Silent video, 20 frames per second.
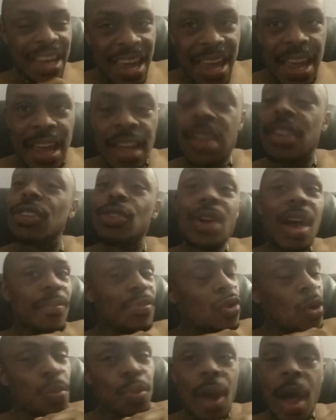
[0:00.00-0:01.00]
a king, you
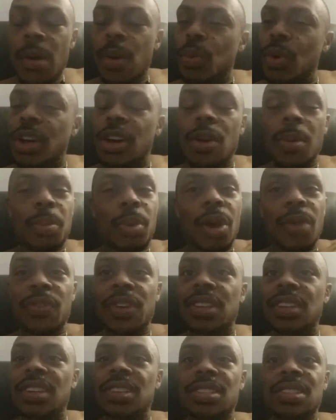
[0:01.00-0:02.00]
have no problem with
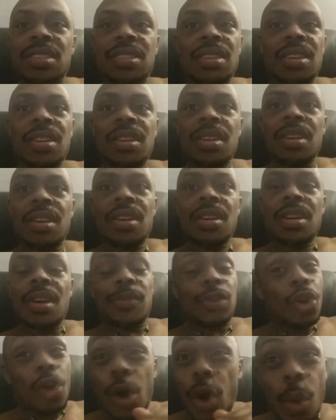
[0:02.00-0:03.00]
perfectness.
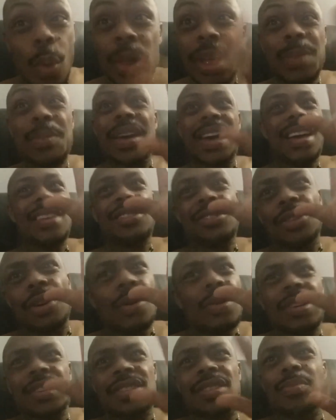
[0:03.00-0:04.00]
If you're a holy man, you
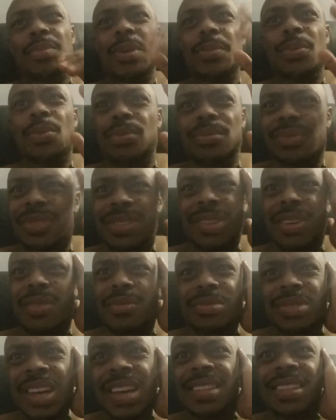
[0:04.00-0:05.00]
know, because some people, you
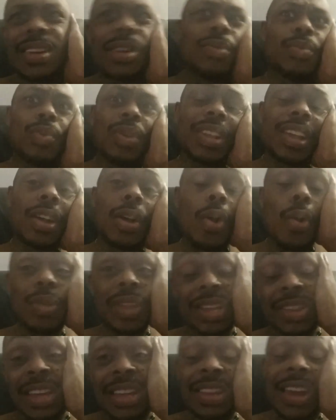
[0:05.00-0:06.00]
know, think they're really
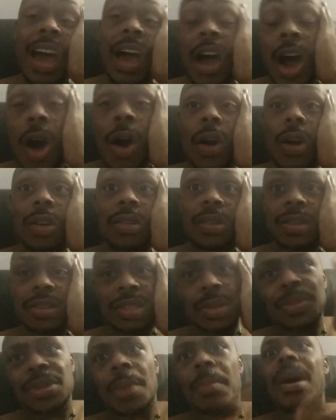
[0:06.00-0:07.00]
holy than they are.
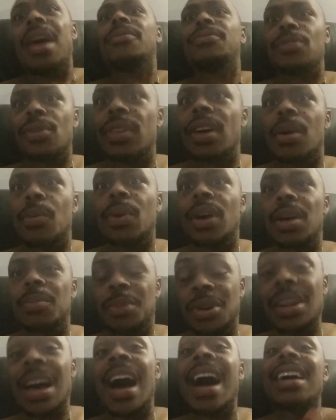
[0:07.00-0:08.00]
Sometimes I feel that way,
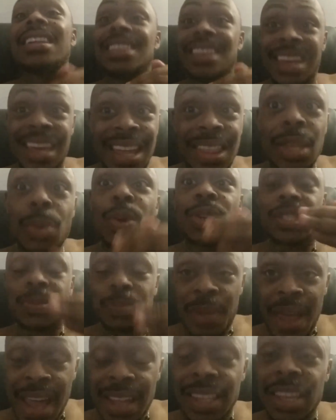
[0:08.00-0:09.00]
but I need the
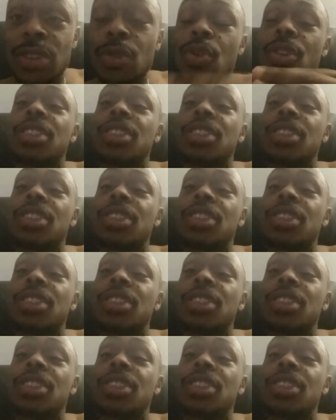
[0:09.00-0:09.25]
respect in